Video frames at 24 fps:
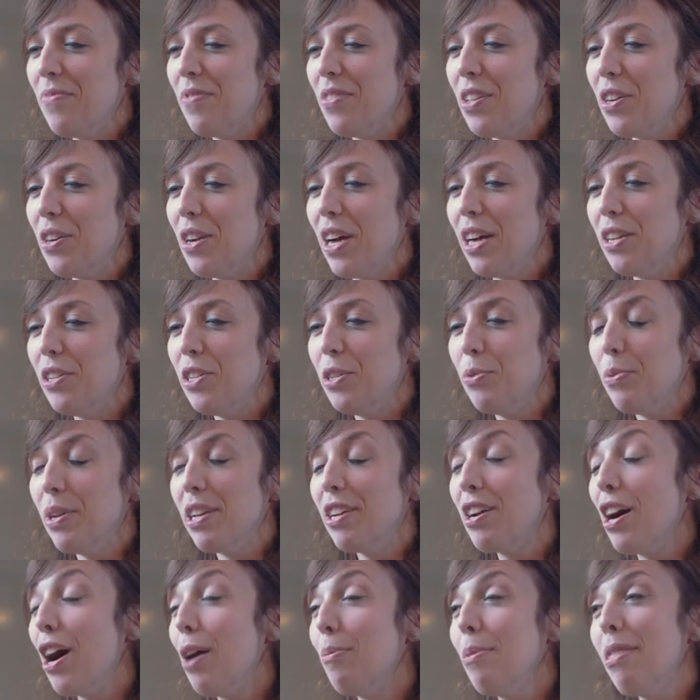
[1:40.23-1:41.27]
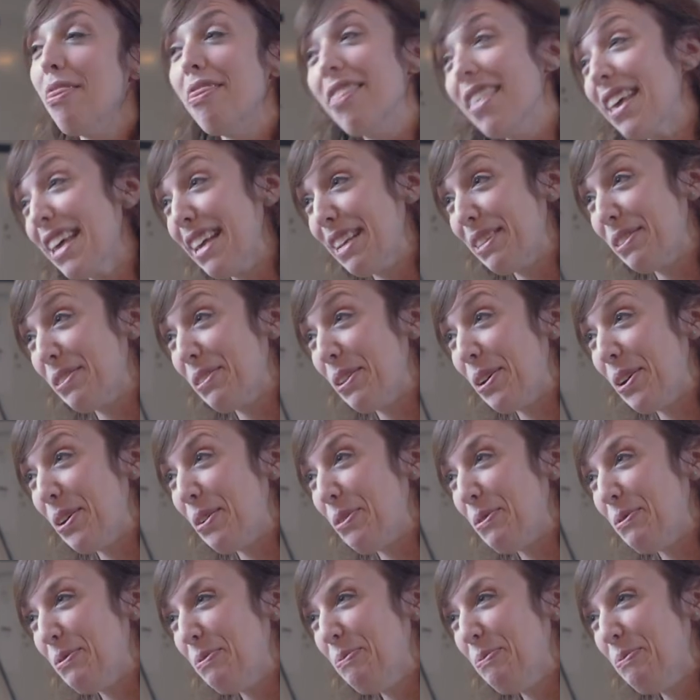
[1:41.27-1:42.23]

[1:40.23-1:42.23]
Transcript: They're not doing common things, though.